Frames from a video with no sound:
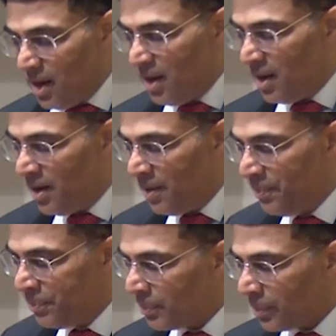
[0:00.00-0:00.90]

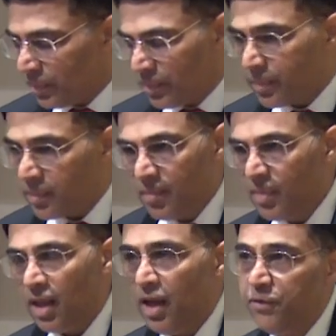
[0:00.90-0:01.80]

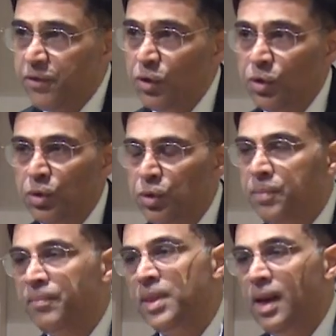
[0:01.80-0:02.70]
If
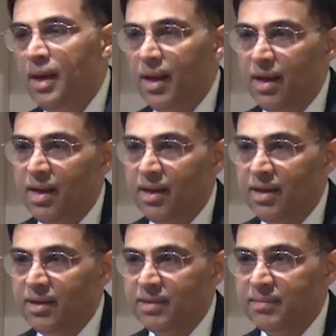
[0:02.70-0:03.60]
you
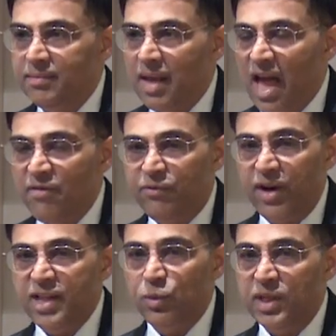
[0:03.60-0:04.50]
have
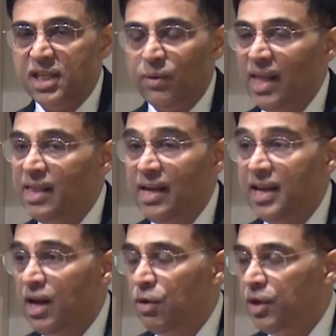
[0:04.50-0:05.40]
friends, once in a while they'll
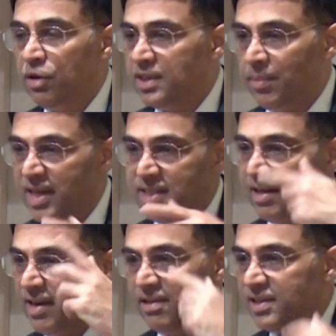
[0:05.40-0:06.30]
tell you, you know, something is
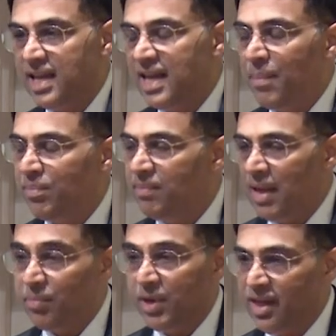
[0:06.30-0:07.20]
interesting
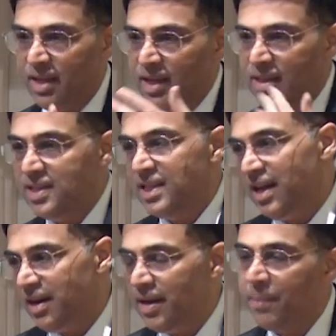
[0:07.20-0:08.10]
happening in this
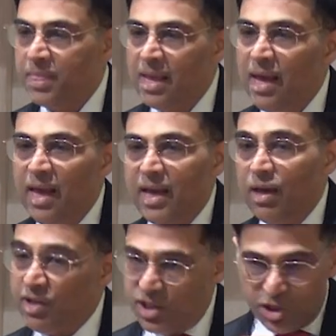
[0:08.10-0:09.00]
area.
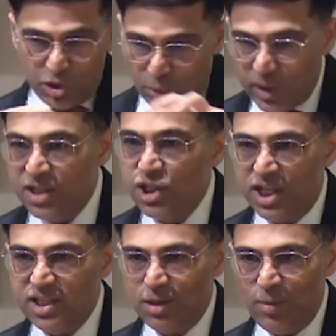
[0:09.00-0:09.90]
Now, this is true within
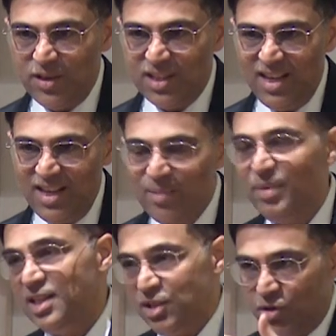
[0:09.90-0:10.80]
chess, obviously,
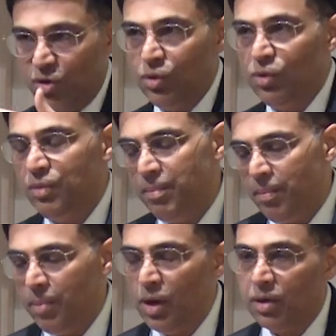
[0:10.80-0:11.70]
but it's true
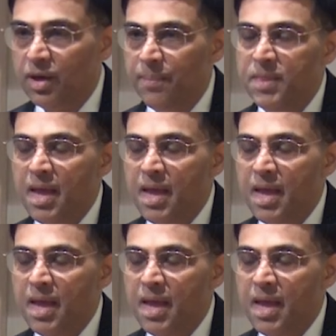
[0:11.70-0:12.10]
beyond.